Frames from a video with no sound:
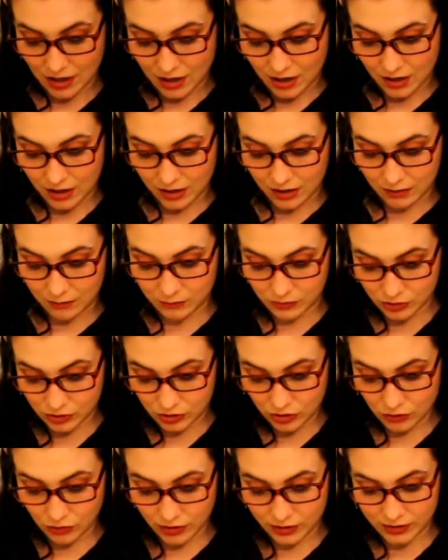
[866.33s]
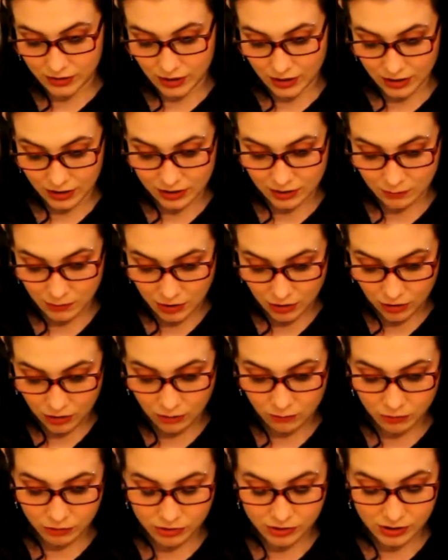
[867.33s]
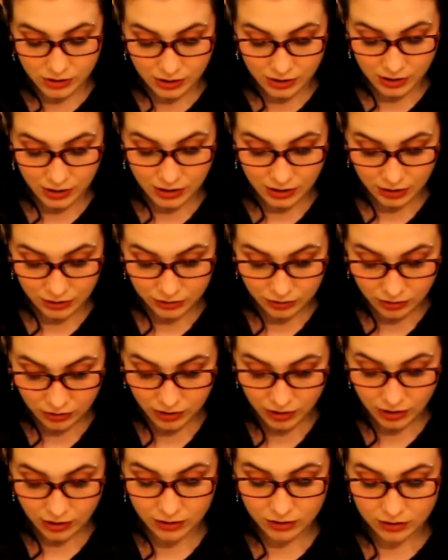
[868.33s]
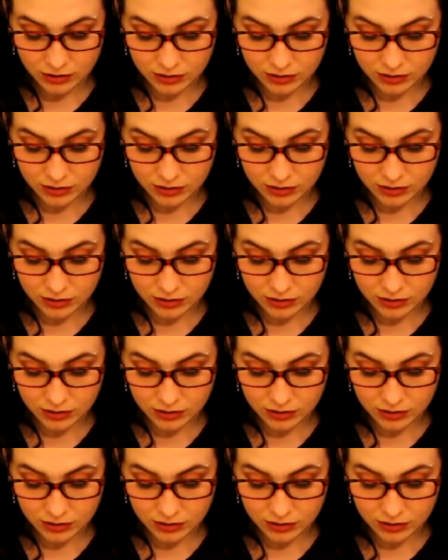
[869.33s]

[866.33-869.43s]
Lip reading: I am so excited to be almost done eating turkey.